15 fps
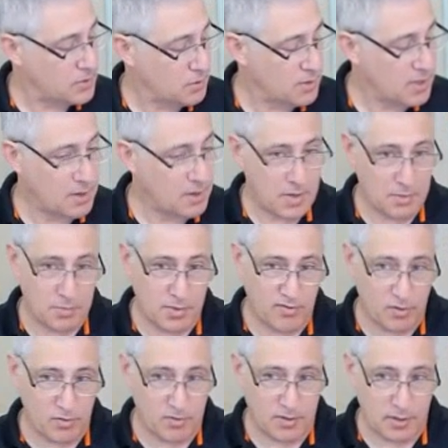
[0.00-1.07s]
so that might be
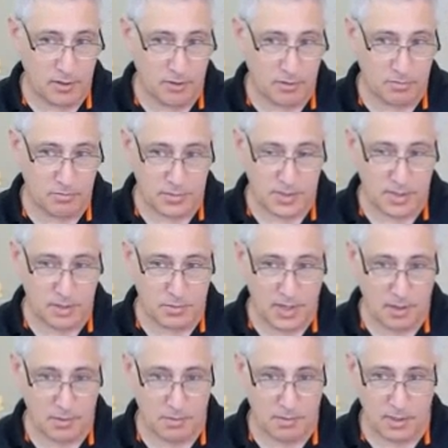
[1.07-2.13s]
available there
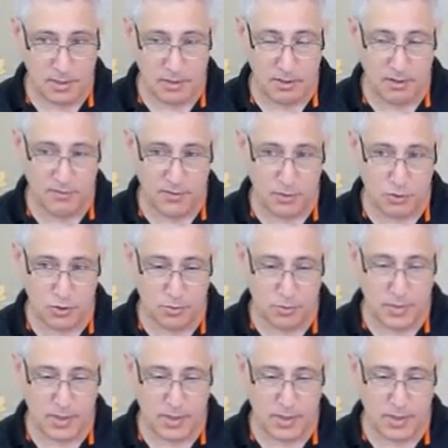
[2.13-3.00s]
sometime in the near future.